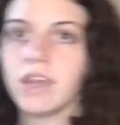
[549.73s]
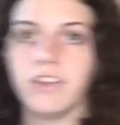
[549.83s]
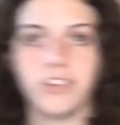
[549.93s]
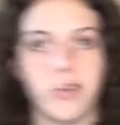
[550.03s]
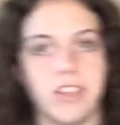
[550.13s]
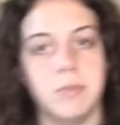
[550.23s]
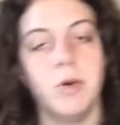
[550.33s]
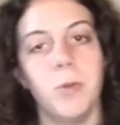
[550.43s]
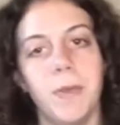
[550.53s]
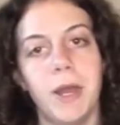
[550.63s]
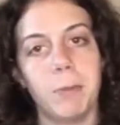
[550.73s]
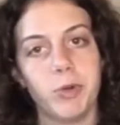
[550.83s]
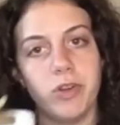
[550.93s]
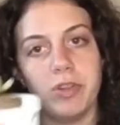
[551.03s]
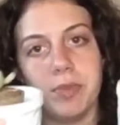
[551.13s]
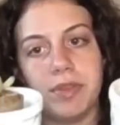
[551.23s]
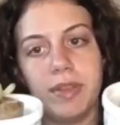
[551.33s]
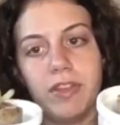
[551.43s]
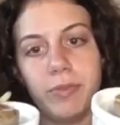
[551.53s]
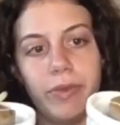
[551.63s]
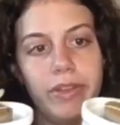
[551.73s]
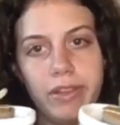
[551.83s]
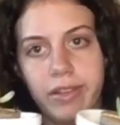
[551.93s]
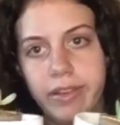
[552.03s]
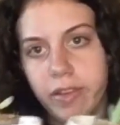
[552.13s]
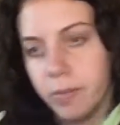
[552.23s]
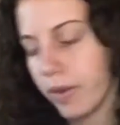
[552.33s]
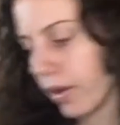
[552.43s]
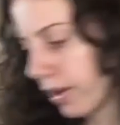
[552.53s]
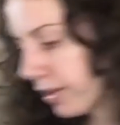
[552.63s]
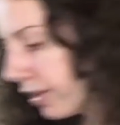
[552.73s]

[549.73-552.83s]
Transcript: So at the moment I'm going to put these ones in these pots